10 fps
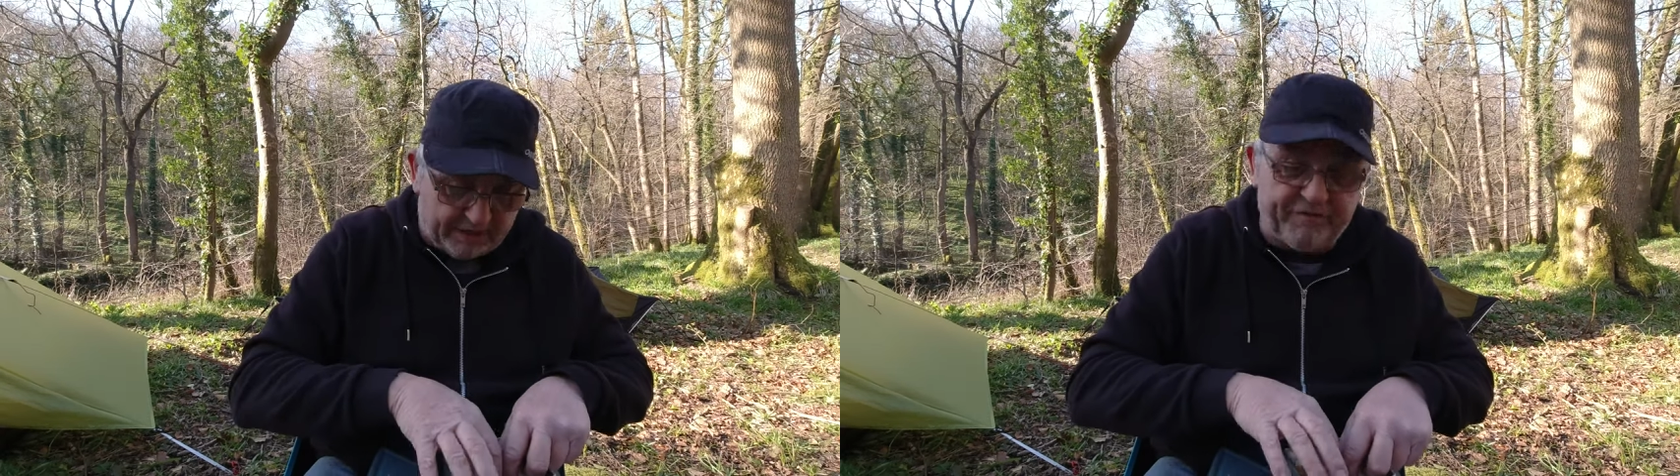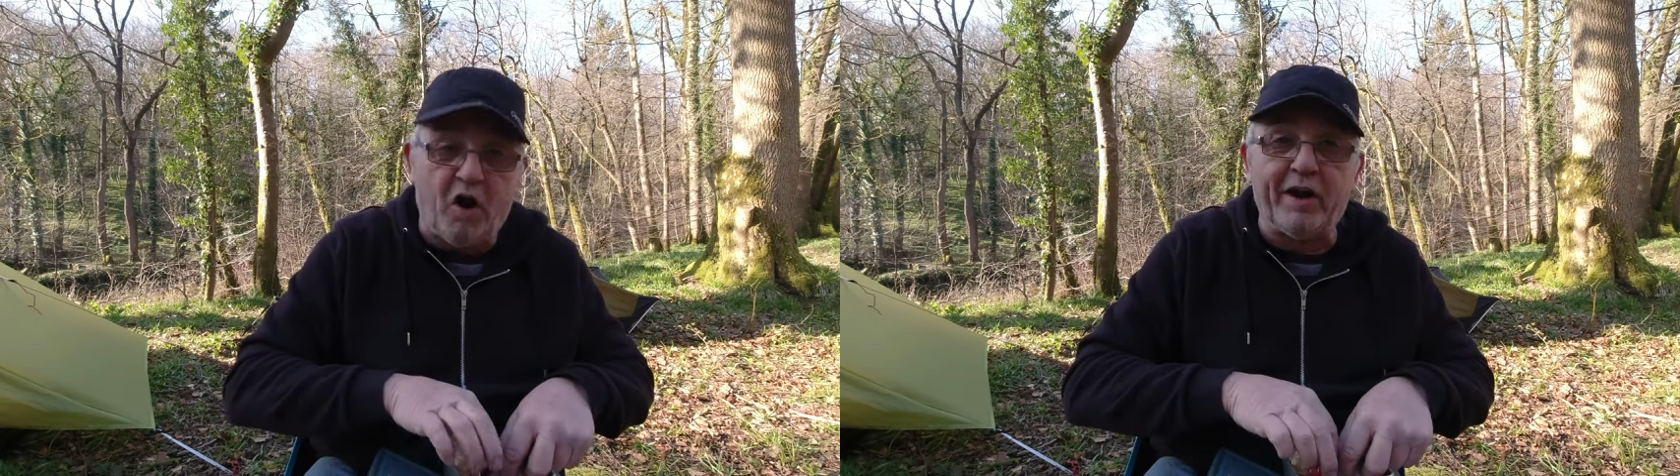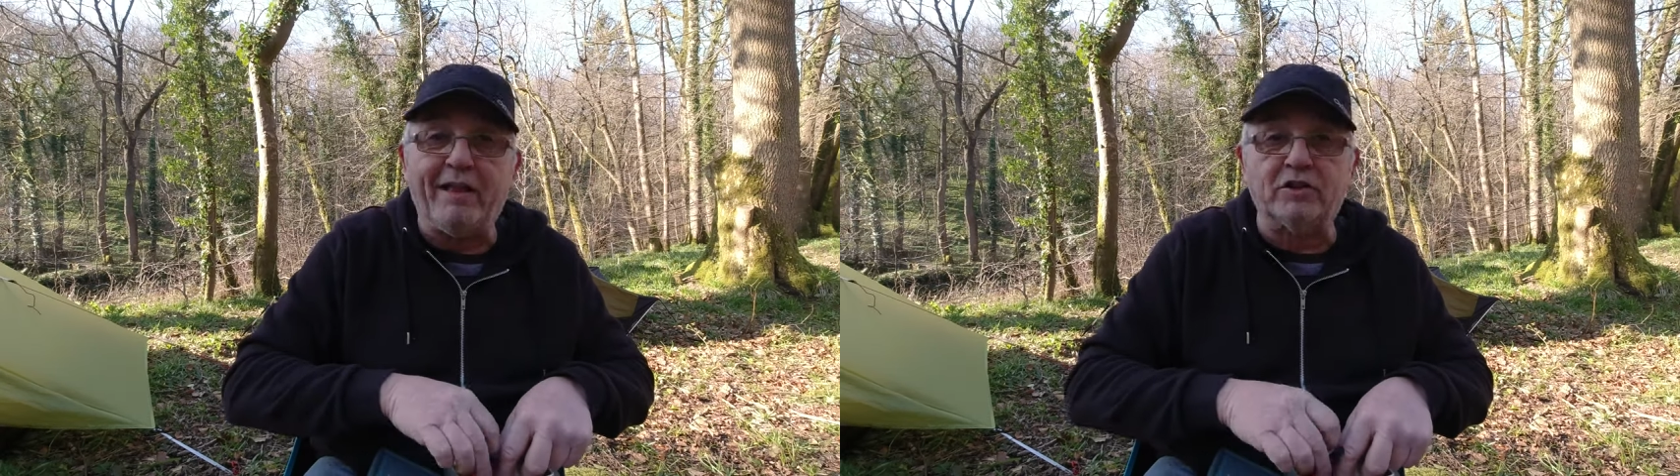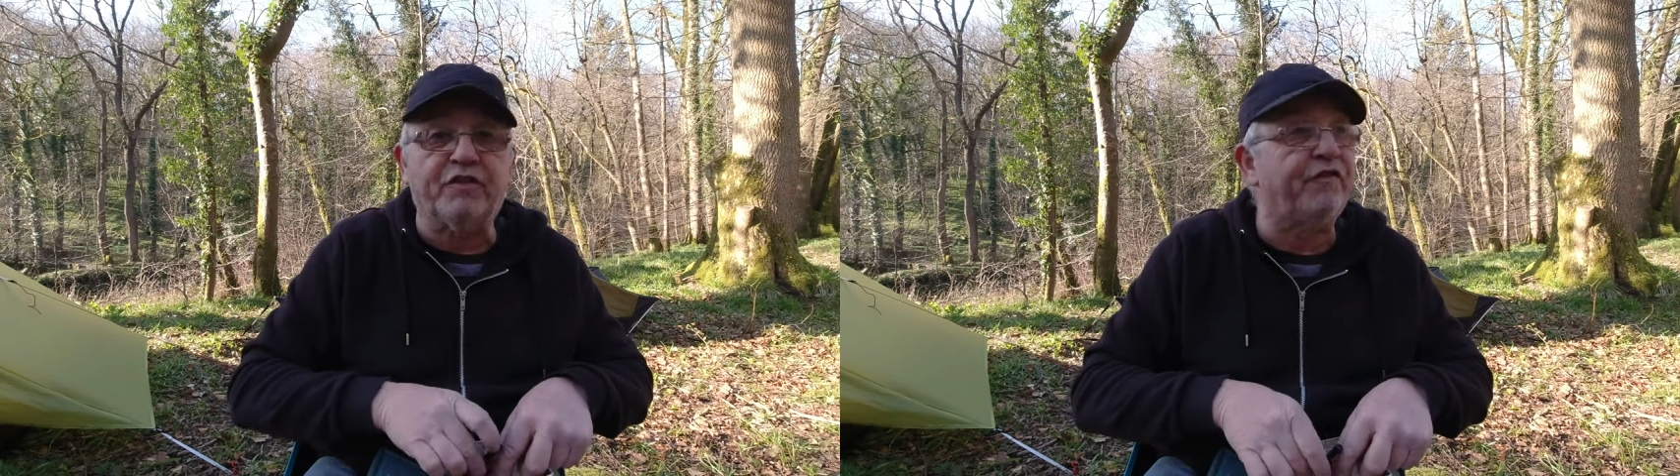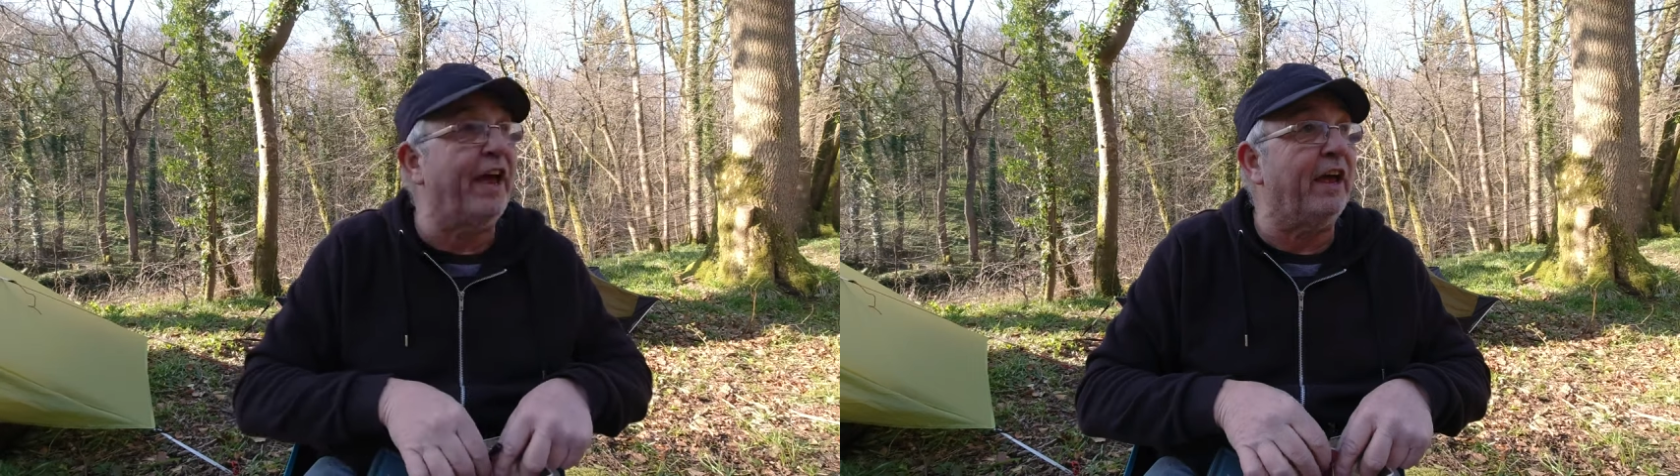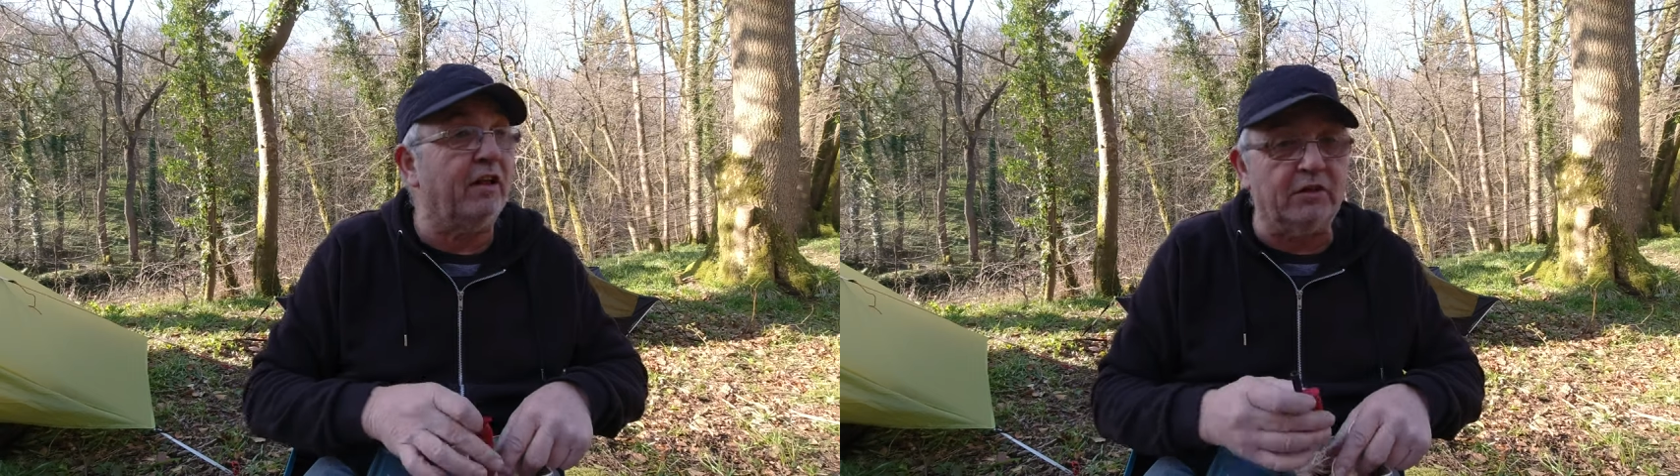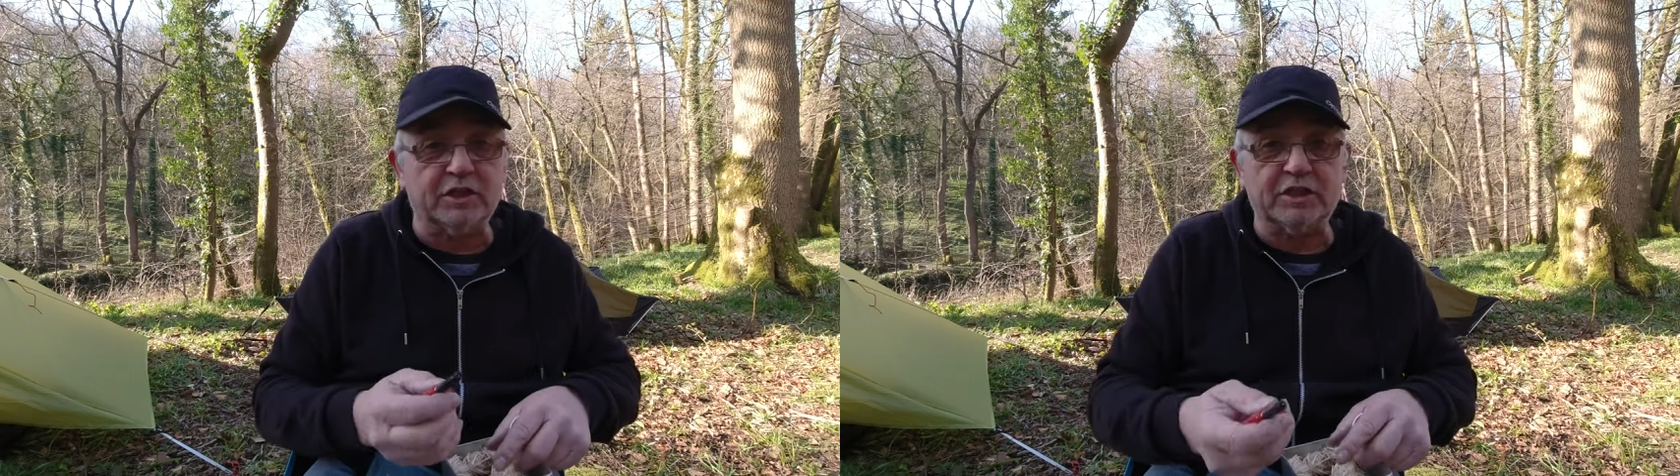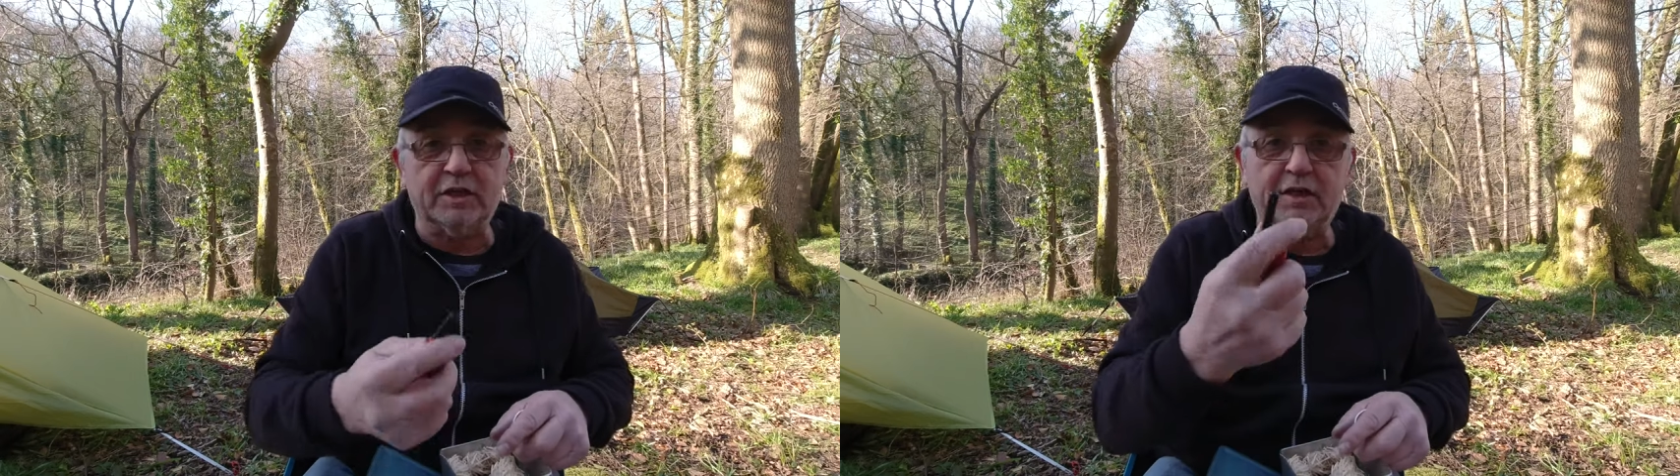And if all else
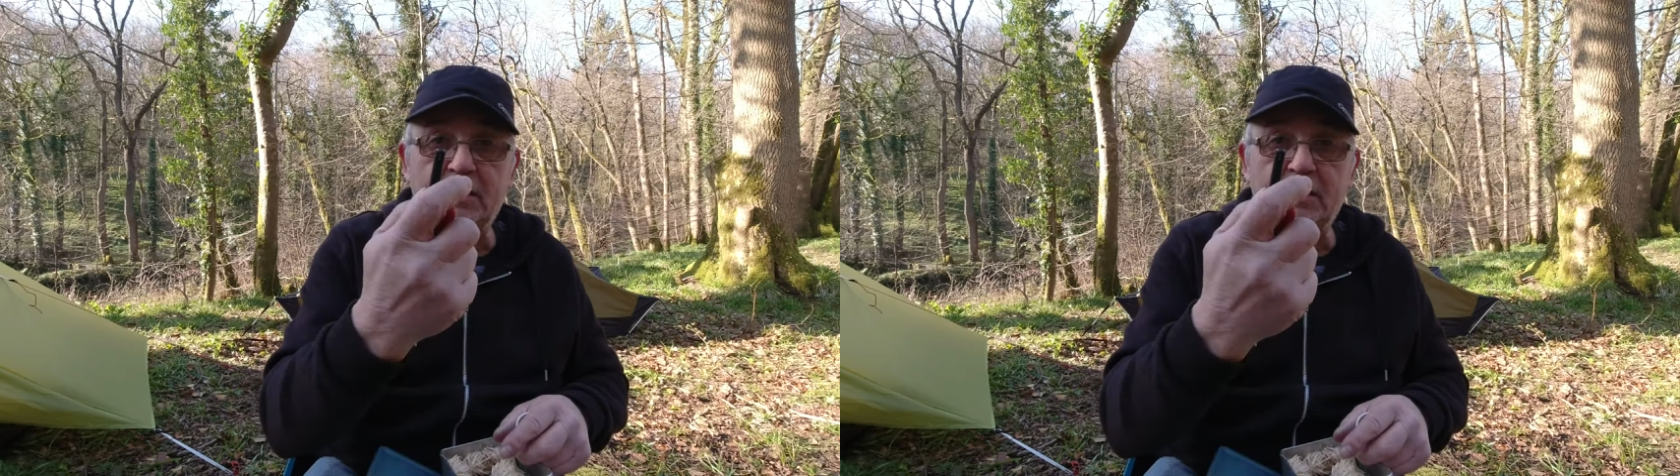fails,